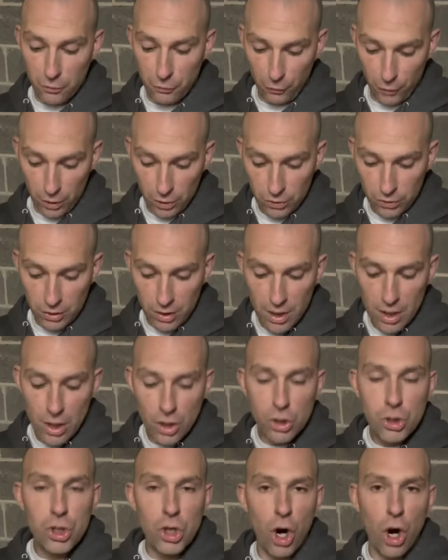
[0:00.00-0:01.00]
first,
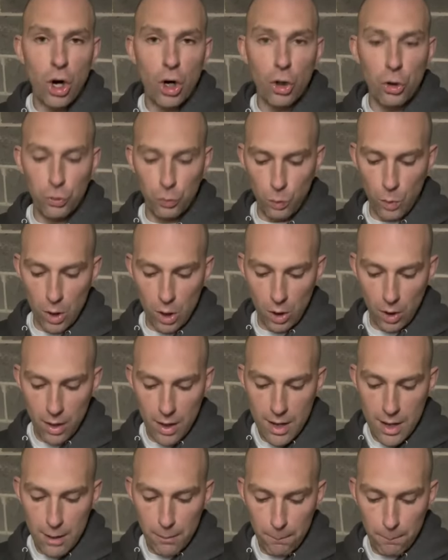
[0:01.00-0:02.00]
Charles
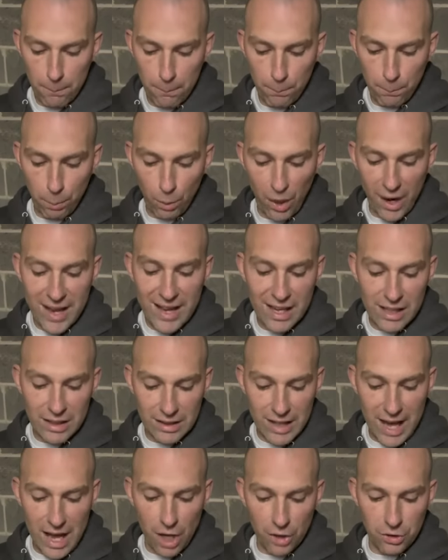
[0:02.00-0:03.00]
will pray
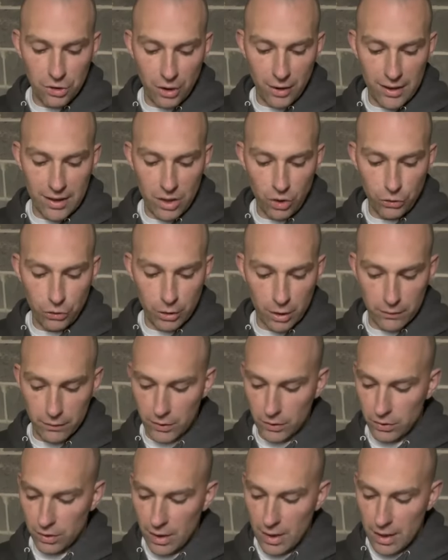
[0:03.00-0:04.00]
aloud during the
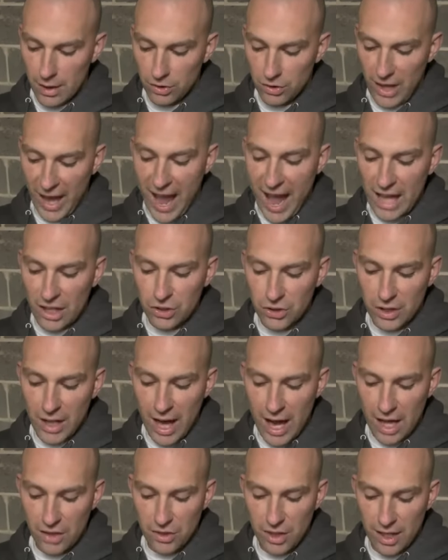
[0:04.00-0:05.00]
service to ask
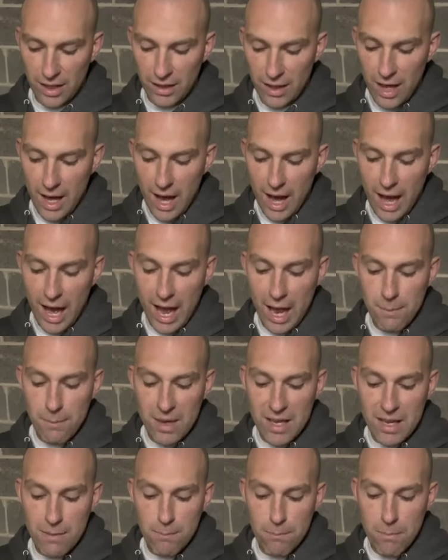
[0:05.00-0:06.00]
God that I
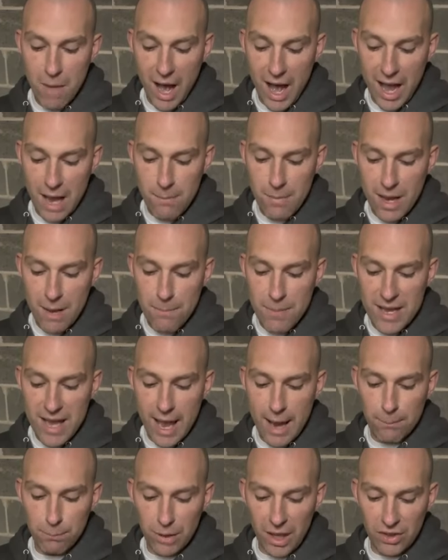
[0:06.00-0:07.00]
may, I may be
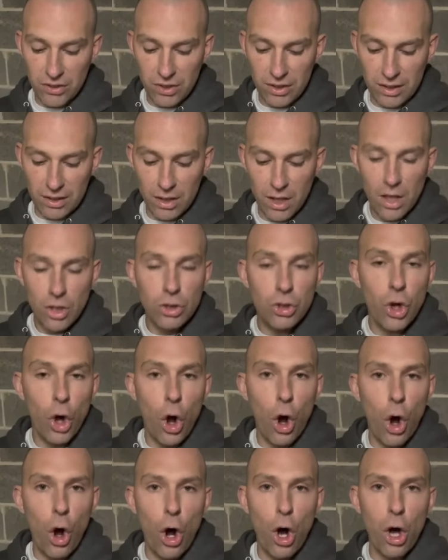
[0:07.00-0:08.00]
a blessing to
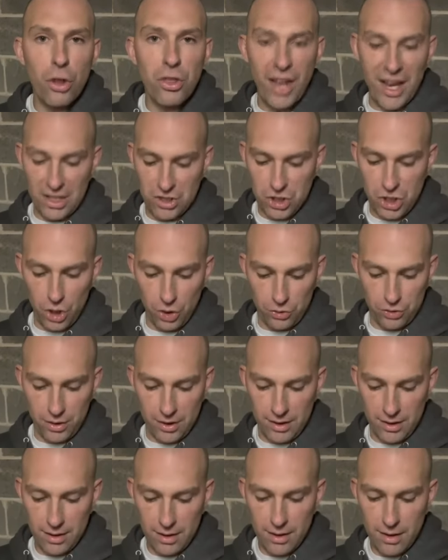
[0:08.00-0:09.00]
all thy
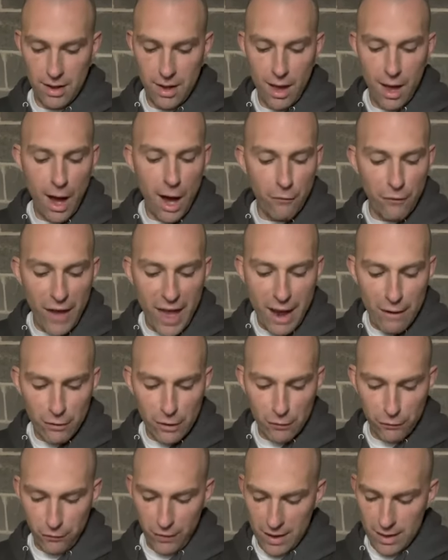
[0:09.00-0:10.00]
children of
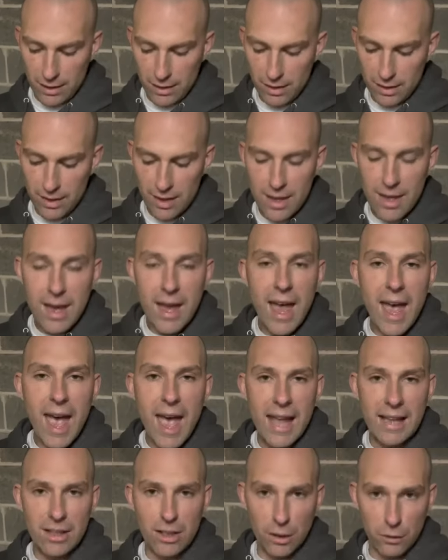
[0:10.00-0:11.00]
every faith
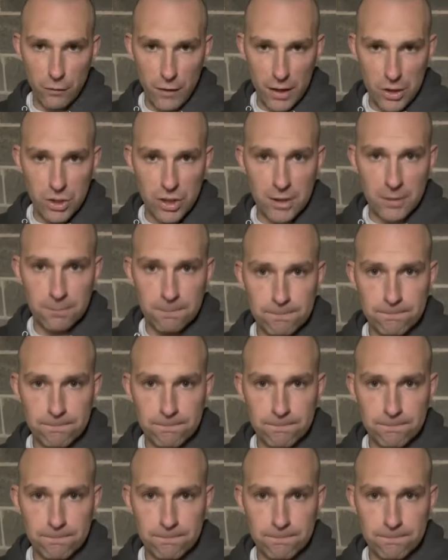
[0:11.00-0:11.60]
and conviction.